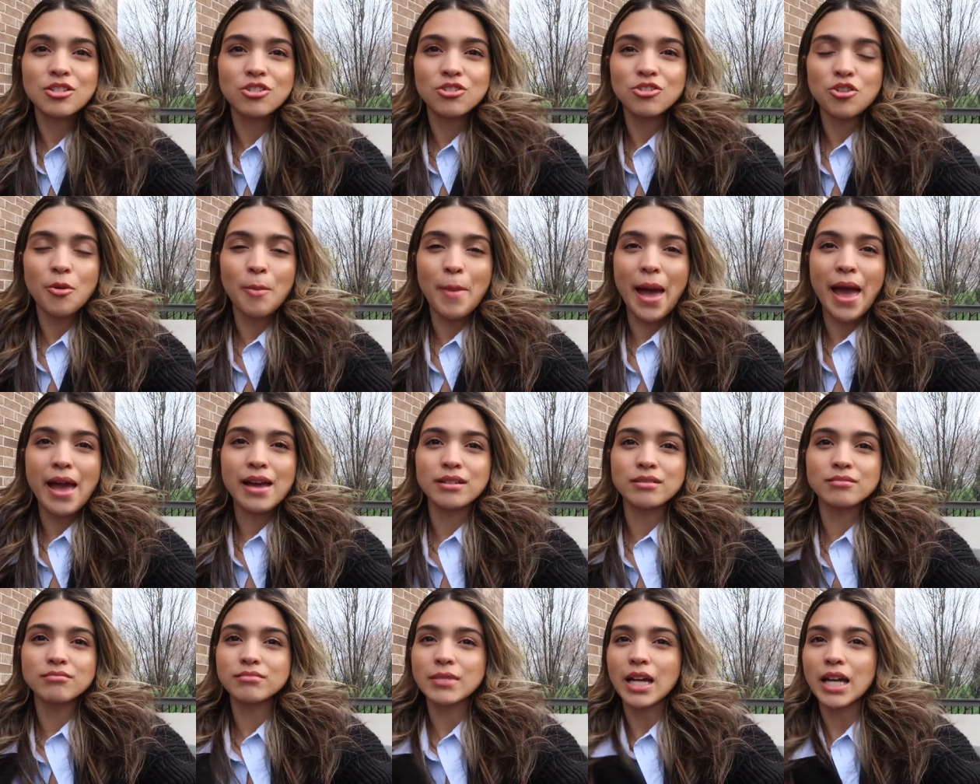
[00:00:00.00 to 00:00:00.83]

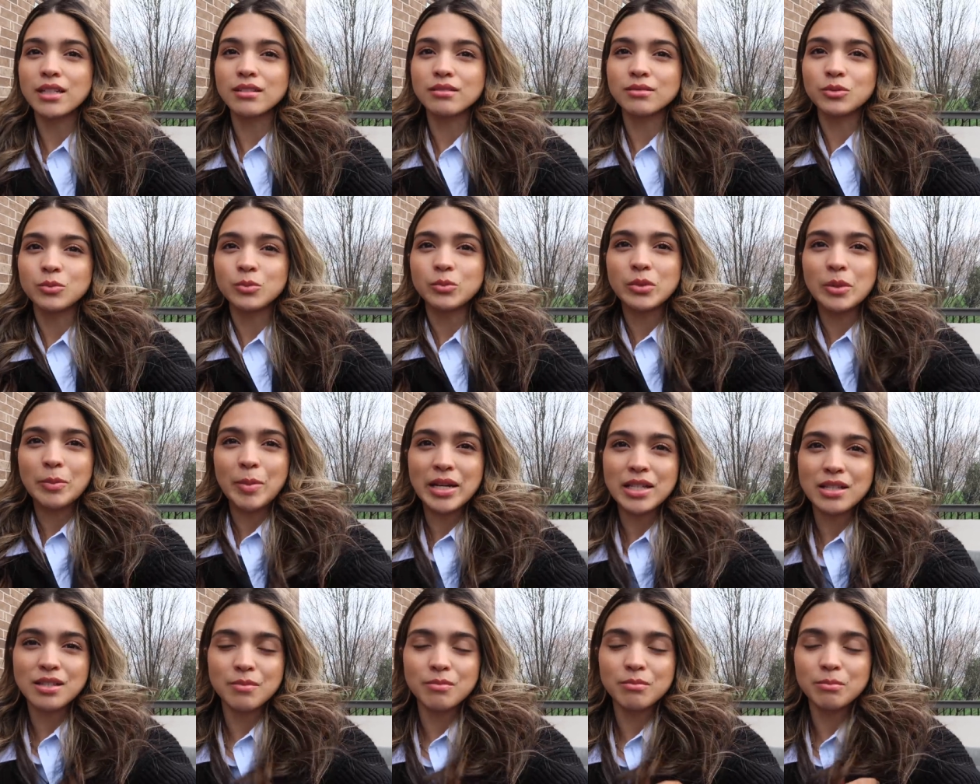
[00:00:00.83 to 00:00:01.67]
shebang and we
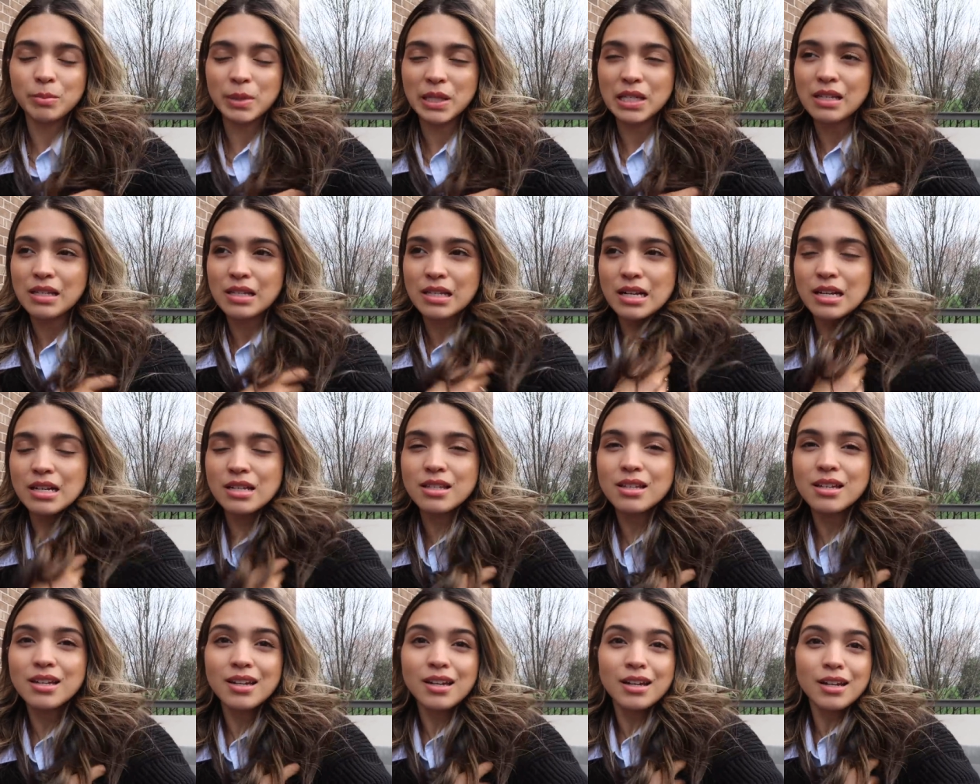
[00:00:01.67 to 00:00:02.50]
made some
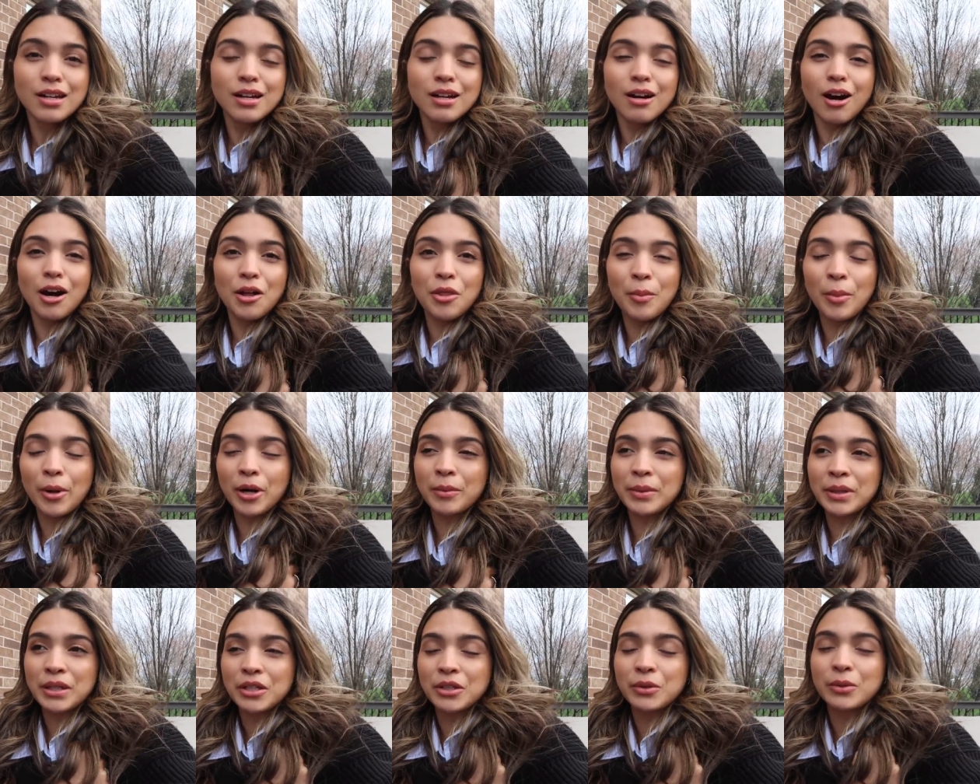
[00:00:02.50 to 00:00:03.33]
pizzas on the
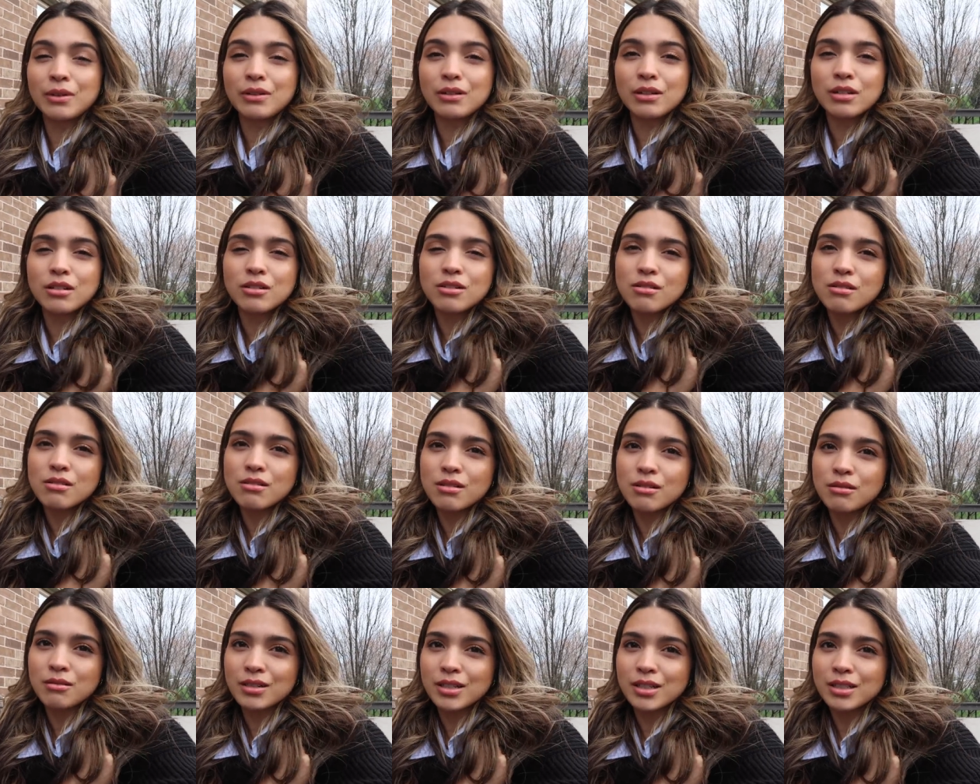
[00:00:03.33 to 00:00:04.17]
barbecue and they're
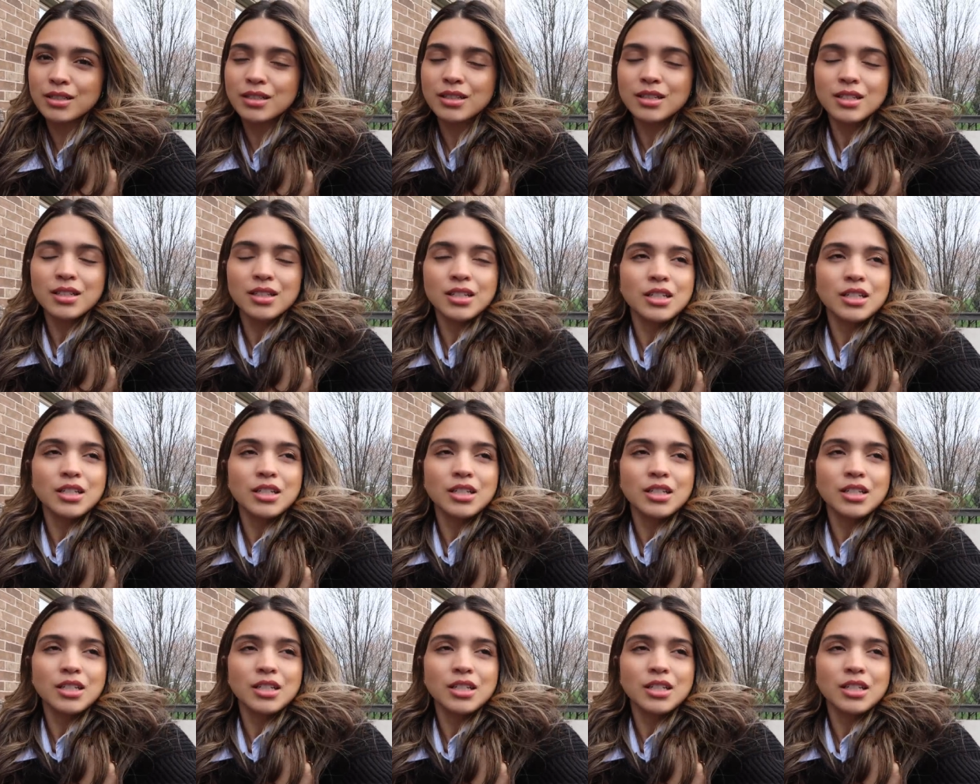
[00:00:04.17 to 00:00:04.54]
so good.